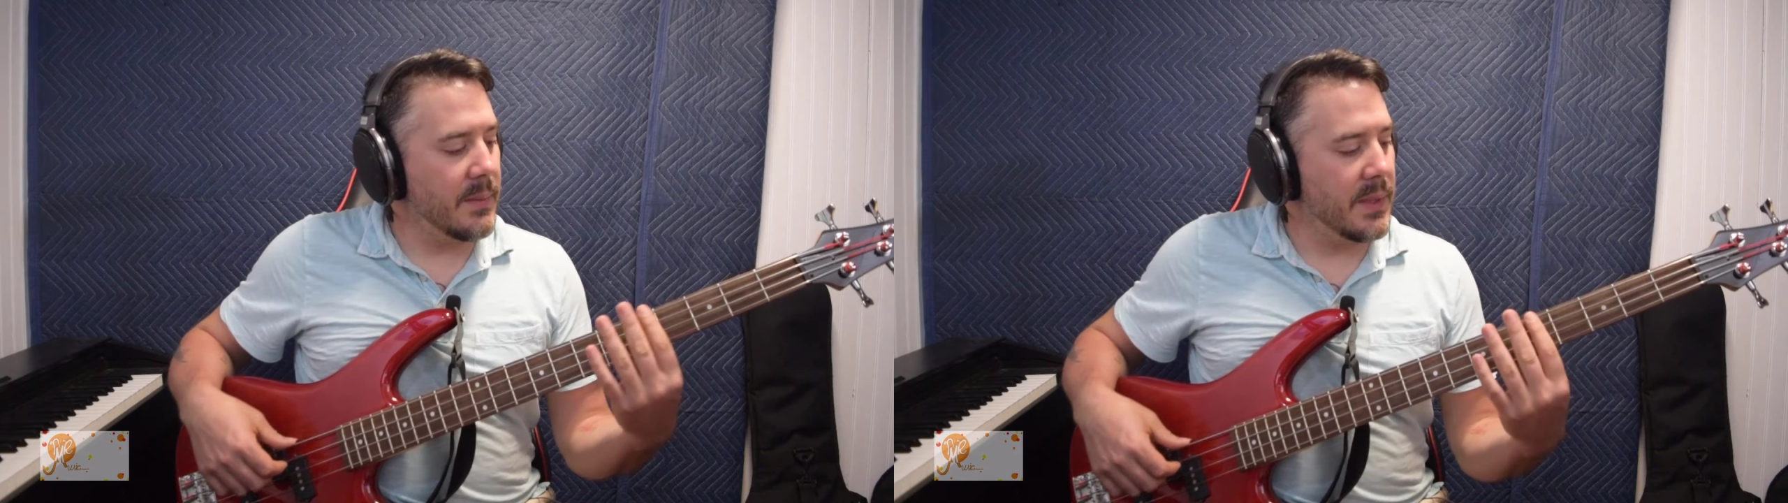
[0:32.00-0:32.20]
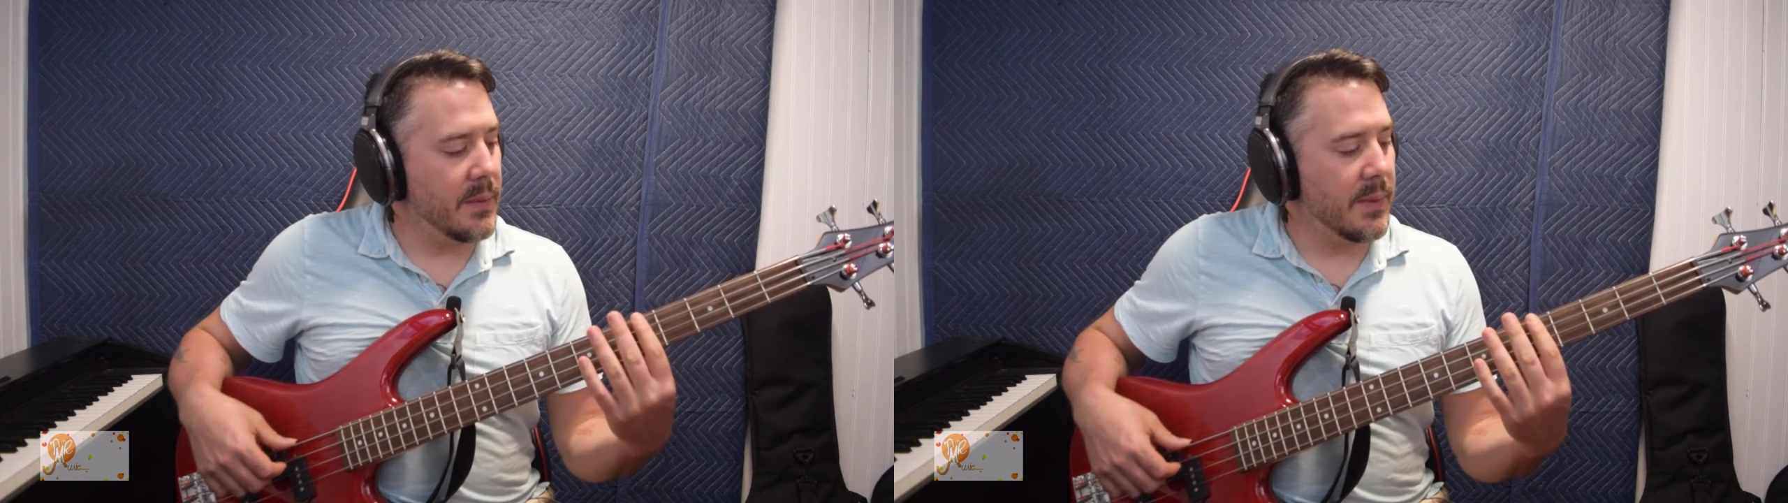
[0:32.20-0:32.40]

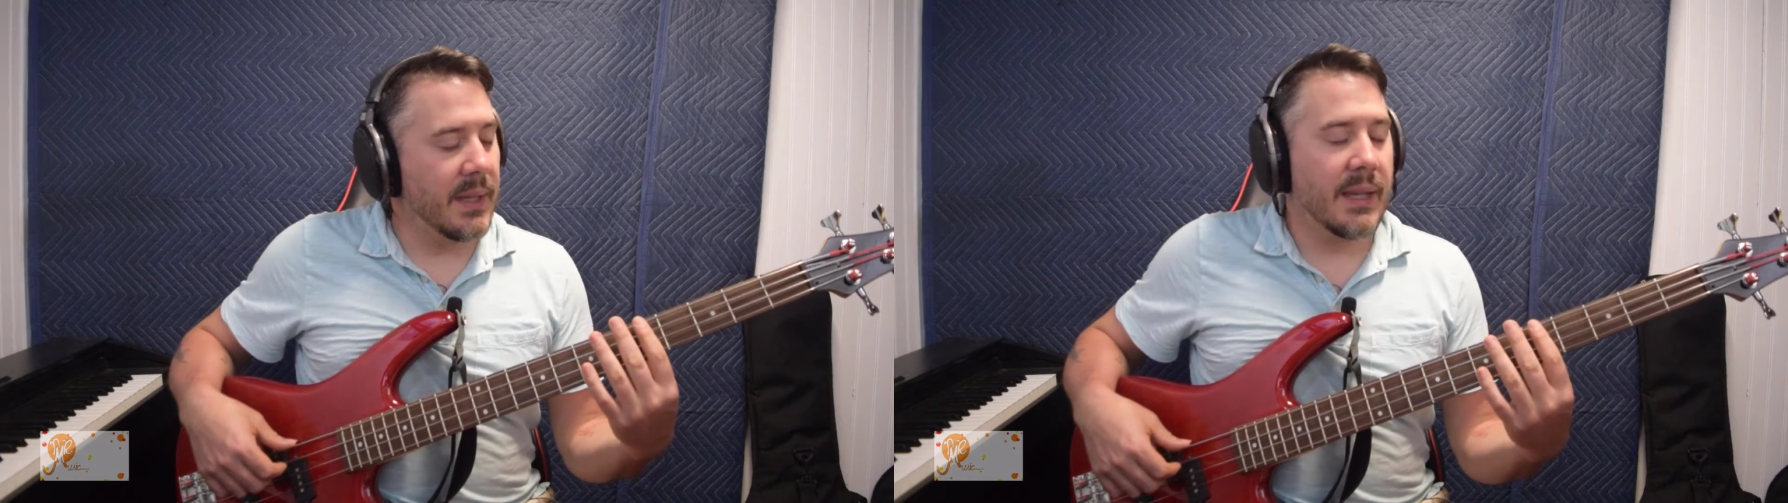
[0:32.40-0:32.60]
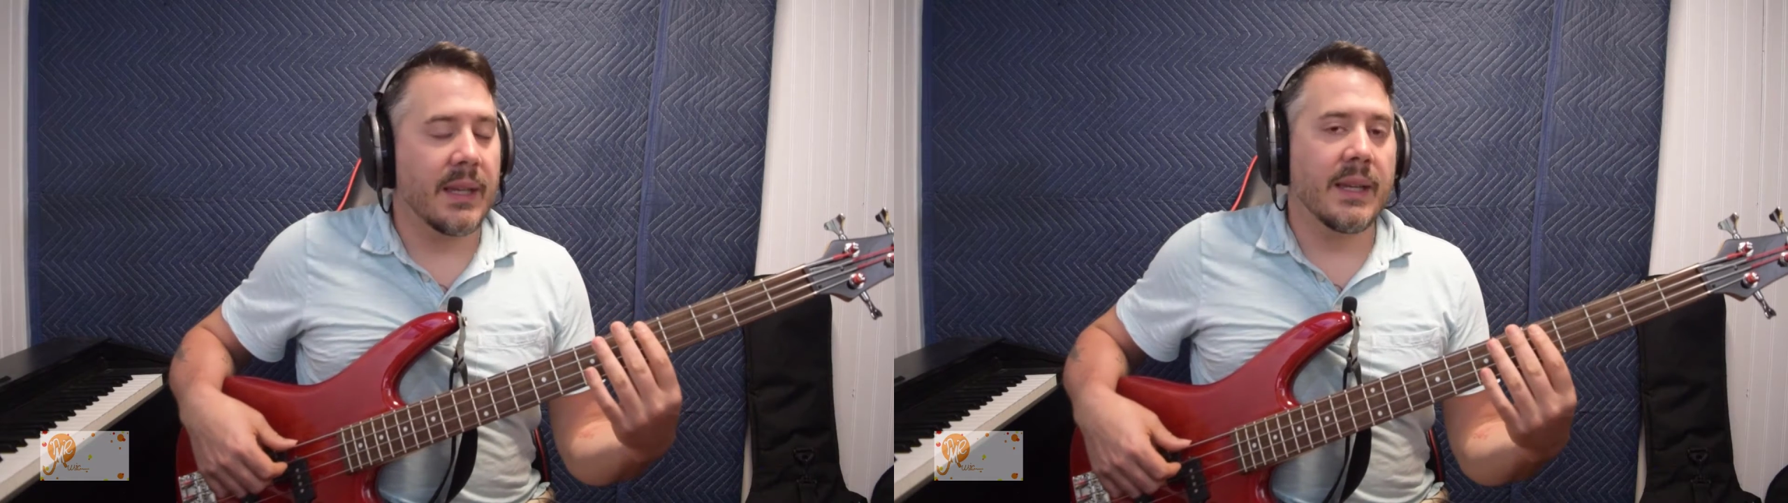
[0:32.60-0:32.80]
be
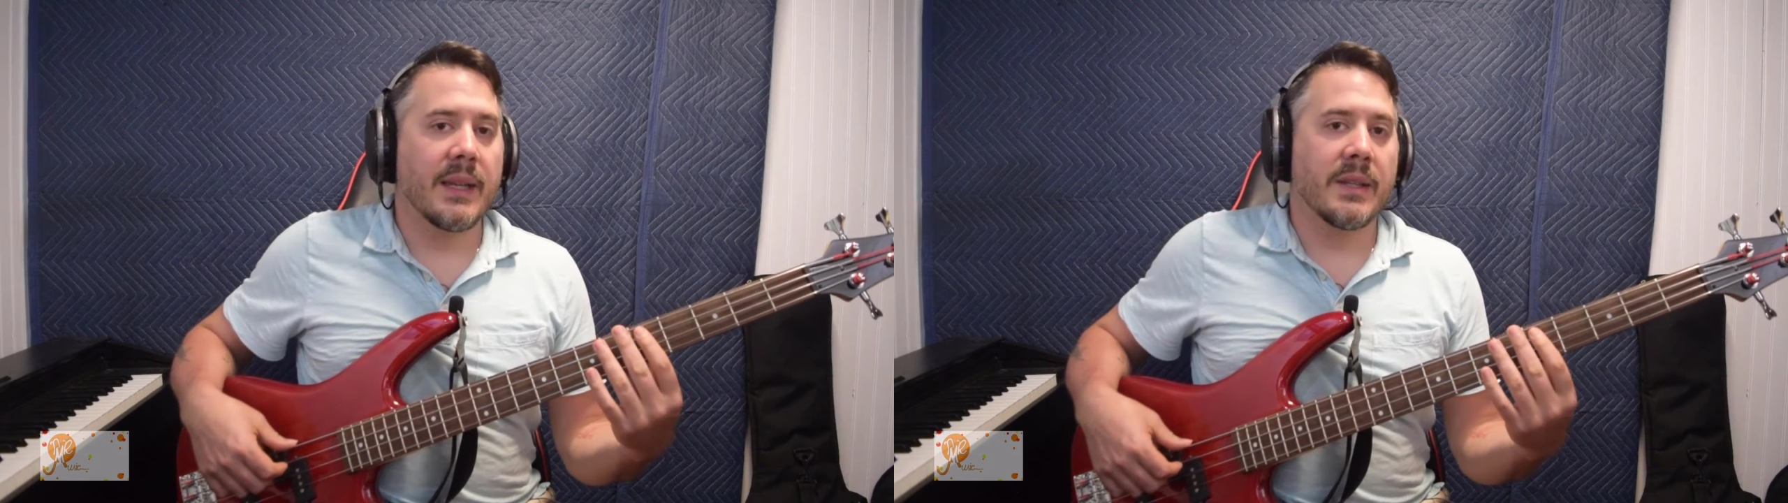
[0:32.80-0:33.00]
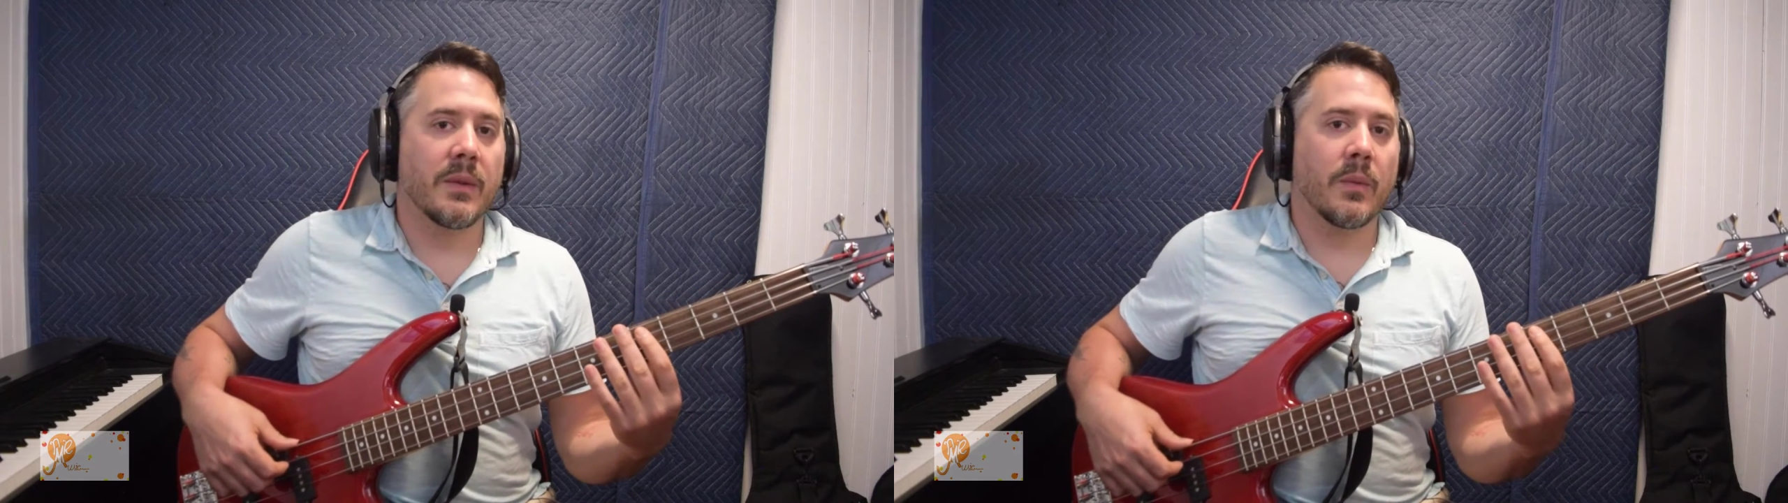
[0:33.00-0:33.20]
doing is